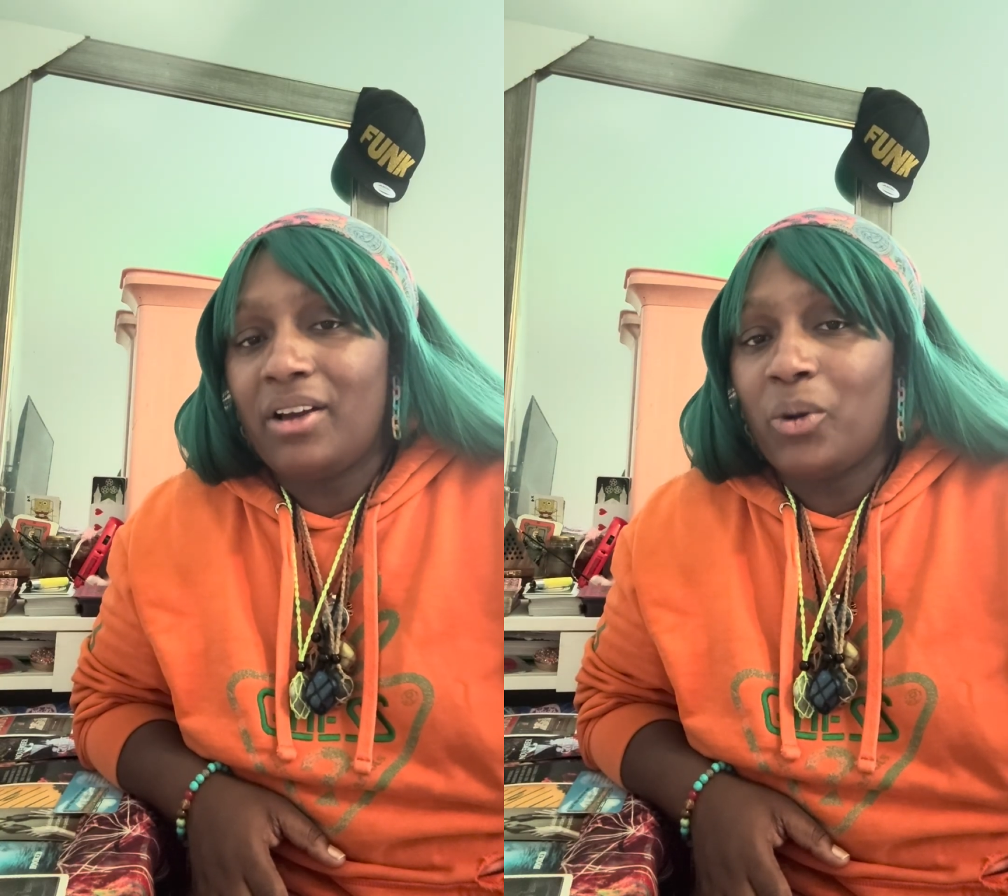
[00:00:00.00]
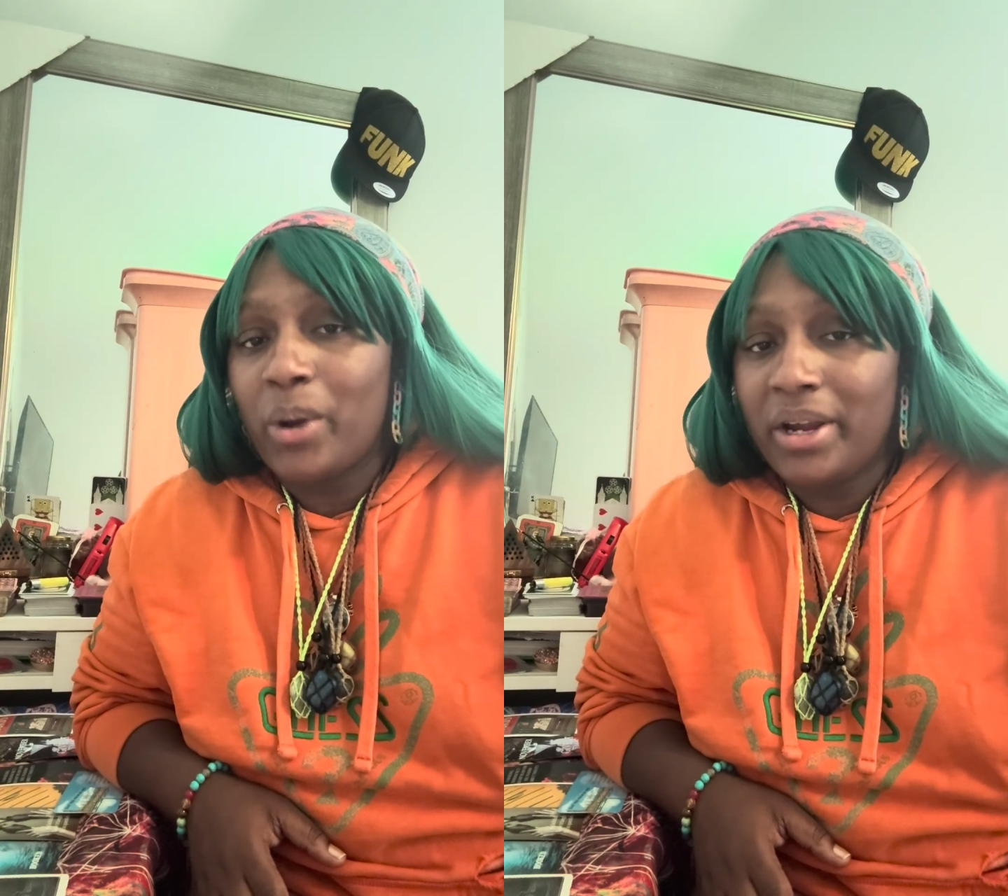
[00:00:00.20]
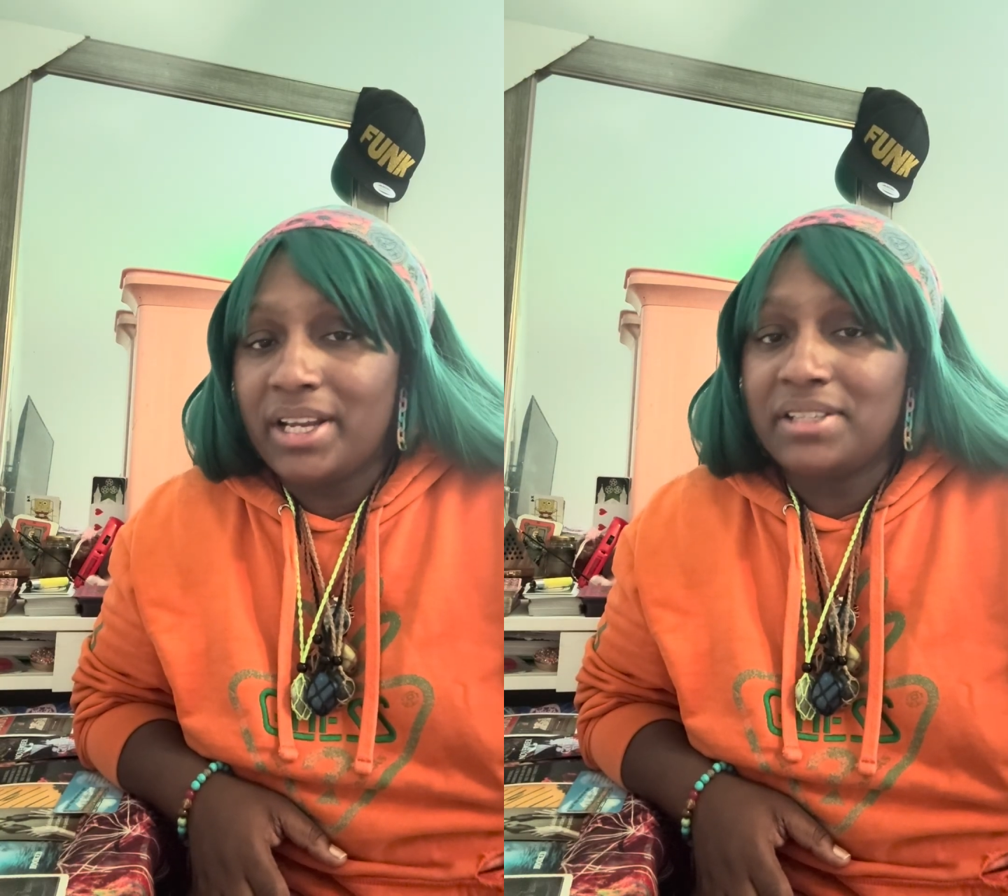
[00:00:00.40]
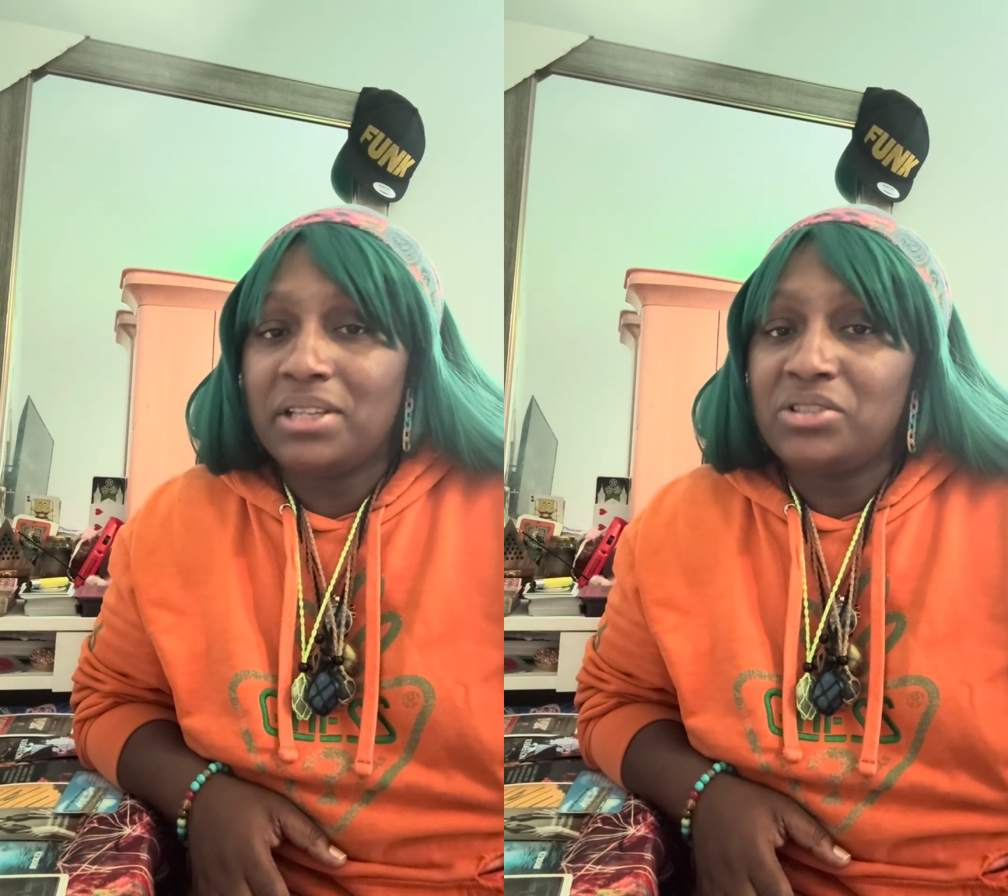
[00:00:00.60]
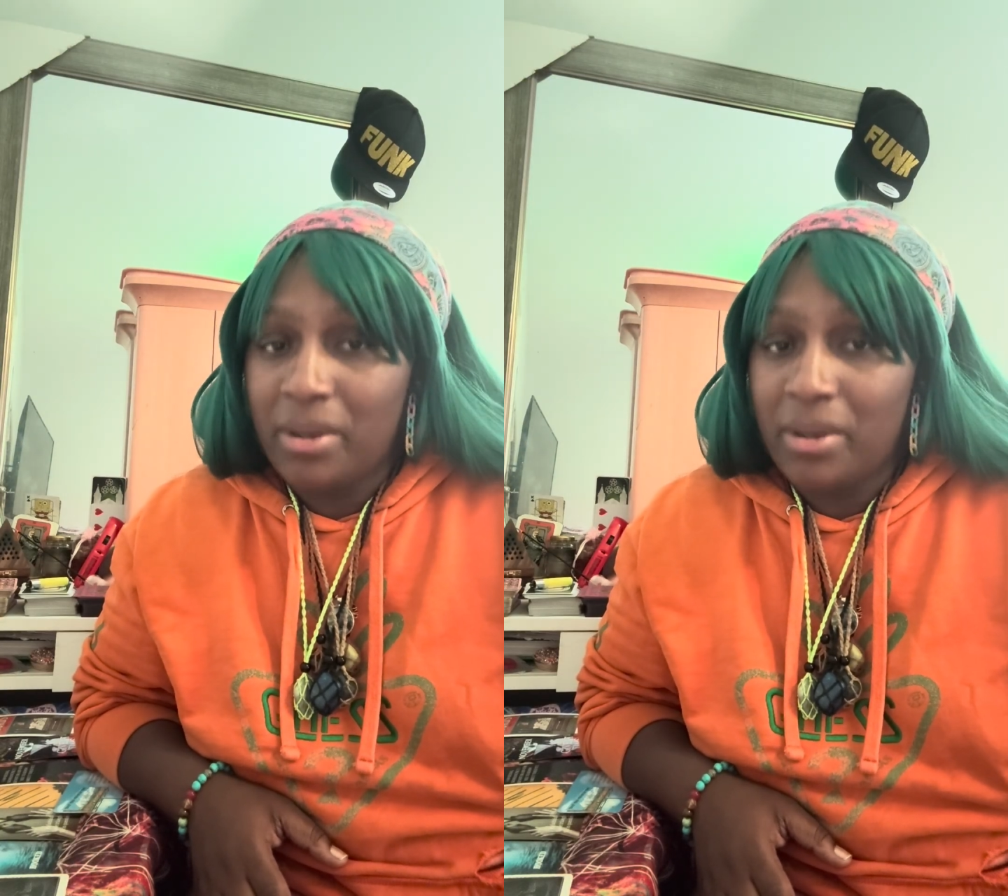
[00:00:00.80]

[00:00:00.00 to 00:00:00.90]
Aquarius and